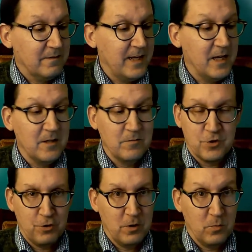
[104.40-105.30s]
And
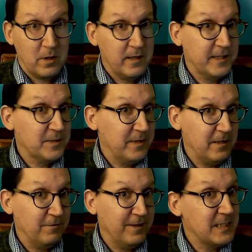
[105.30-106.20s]
show your work and
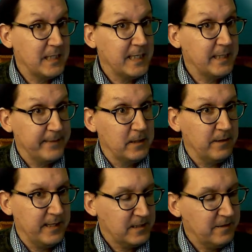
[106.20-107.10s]
explain your reasoning and all
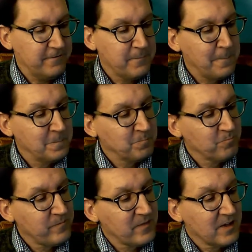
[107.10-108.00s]
that stuff.
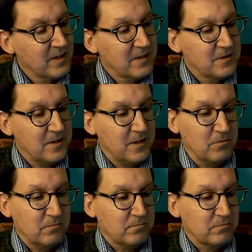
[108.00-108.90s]

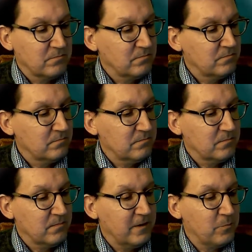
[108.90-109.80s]
So
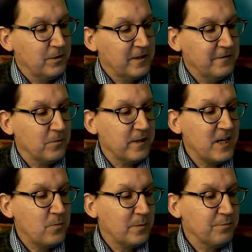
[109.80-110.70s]
if we're looking for
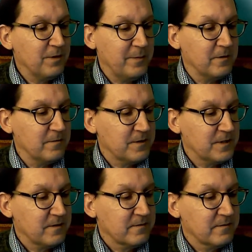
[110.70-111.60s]
equal perimeters,